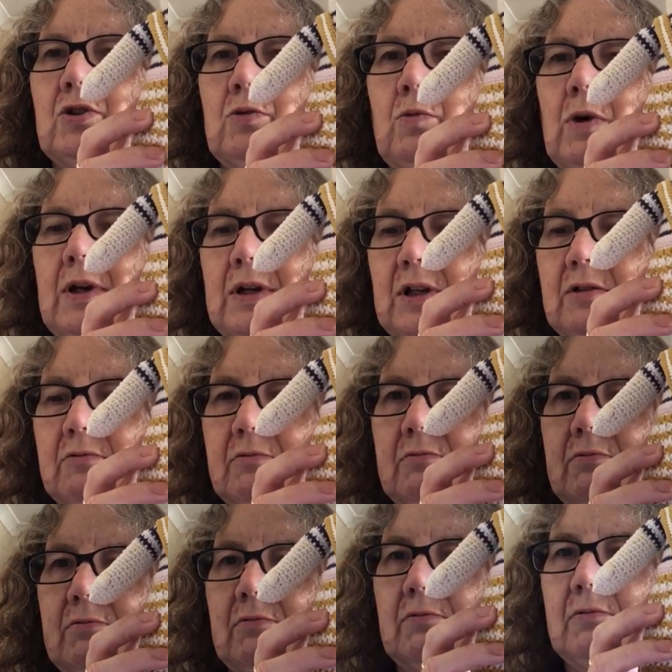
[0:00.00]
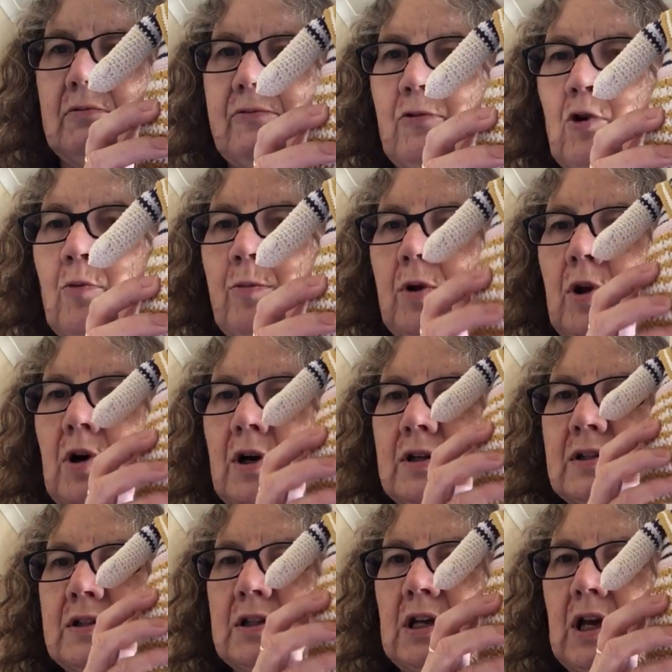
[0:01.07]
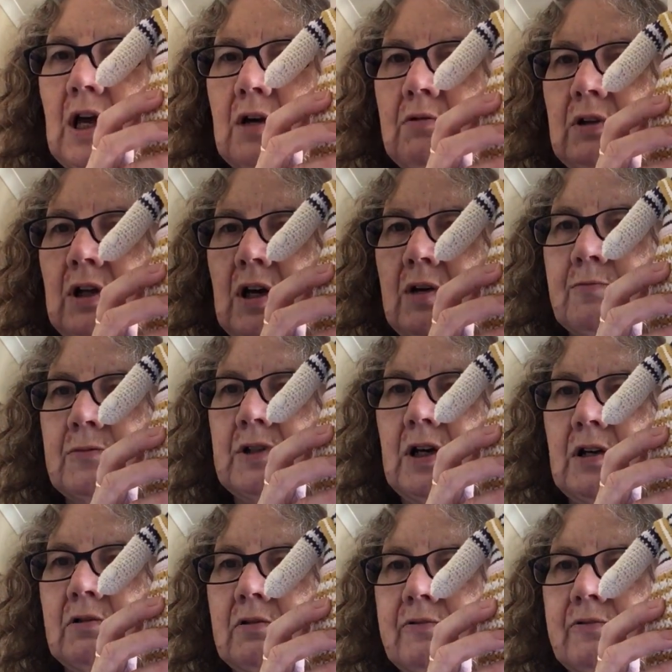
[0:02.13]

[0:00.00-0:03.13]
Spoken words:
do one in 4-ply and see how it comes out,